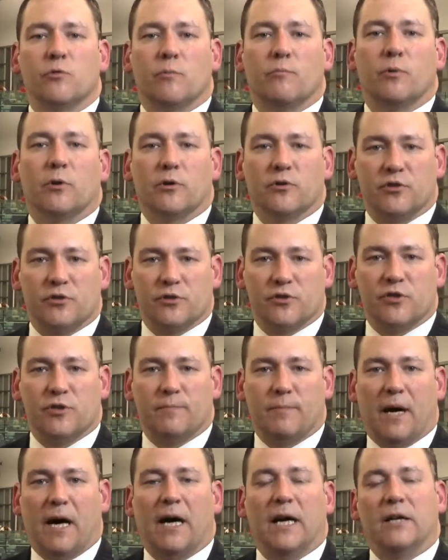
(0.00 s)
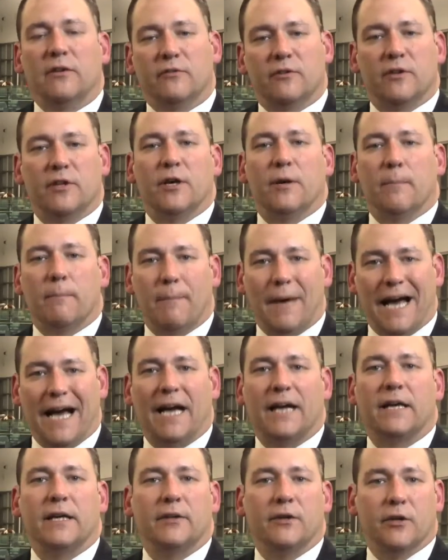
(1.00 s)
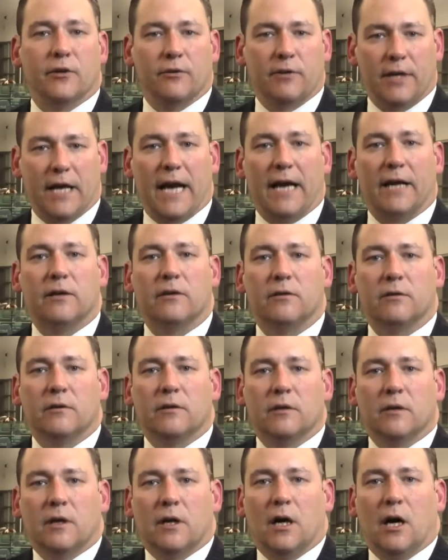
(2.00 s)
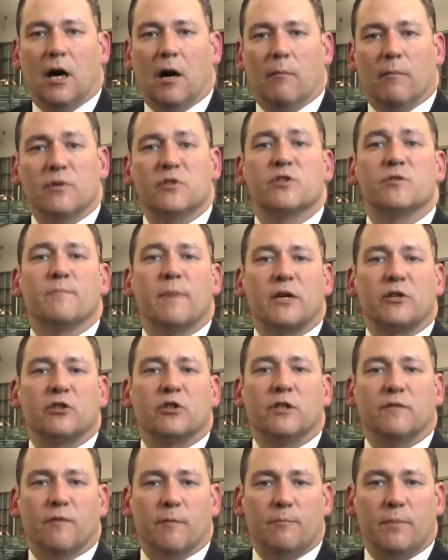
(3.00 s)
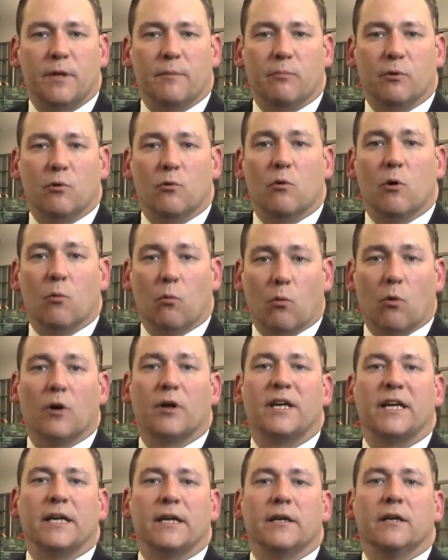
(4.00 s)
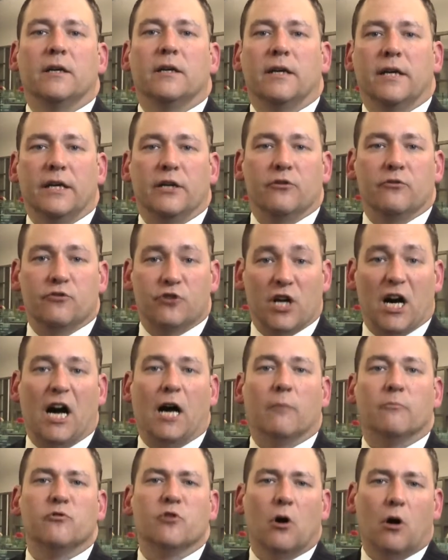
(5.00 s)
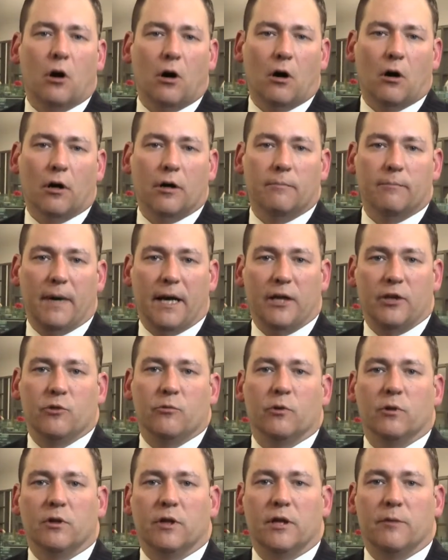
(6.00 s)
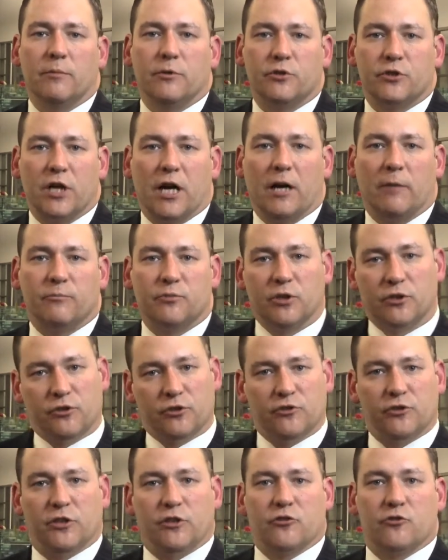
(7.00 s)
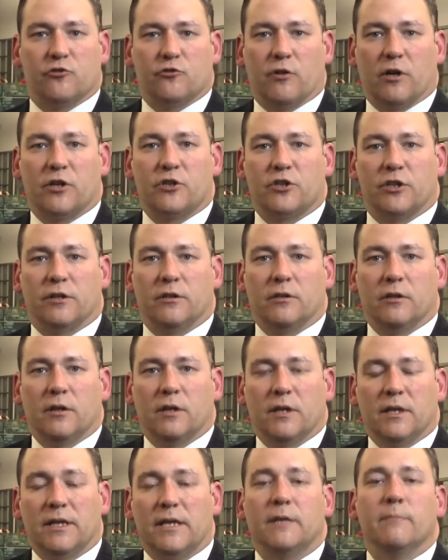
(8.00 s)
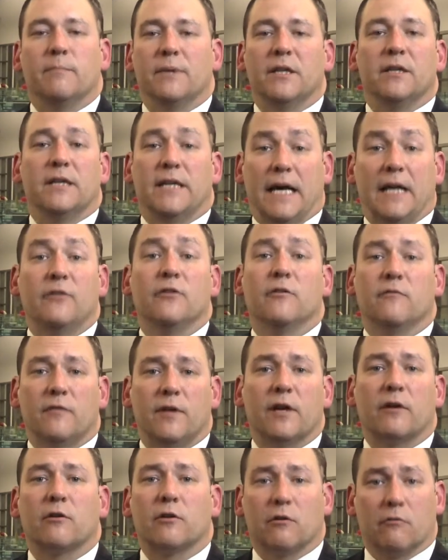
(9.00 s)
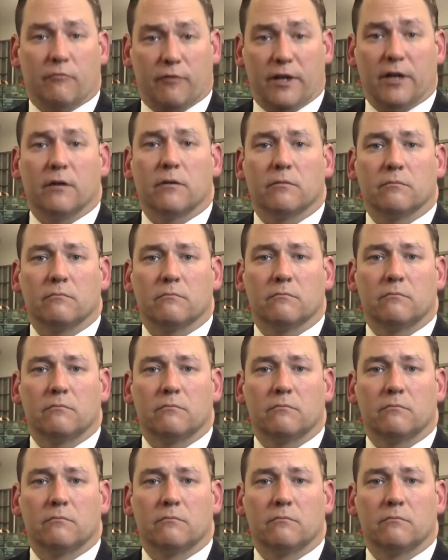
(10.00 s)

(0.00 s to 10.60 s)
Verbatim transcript: to a person's spine, to their back and their neck, especially for people who are working in jobs, hard manual labor jobs such as construction, can be the end of their career.